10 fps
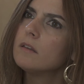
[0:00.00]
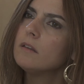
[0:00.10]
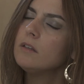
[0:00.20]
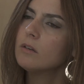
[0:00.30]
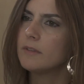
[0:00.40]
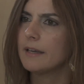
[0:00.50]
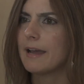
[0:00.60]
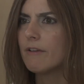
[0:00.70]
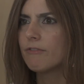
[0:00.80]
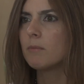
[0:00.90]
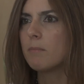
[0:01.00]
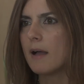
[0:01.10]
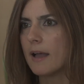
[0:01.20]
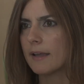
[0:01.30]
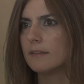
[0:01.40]
then I fell
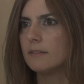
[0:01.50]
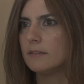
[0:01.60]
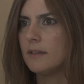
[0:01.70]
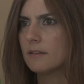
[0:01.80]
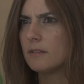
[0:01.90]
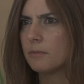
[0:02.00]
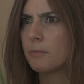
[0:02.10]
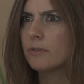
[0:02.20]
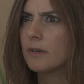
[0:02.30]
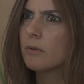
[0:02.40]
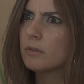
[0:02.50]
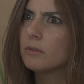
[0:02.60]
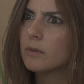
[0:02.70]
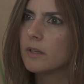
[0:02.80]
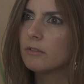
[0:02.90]
back, and yes, this person I was
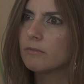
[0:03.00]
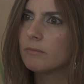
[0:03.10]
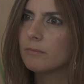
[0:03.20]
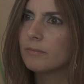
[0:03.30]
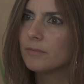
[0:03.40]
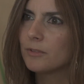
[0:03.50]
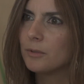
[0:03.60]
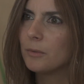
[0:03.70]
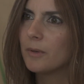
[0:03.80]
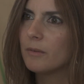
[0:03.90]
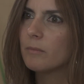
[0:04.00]
looking to, it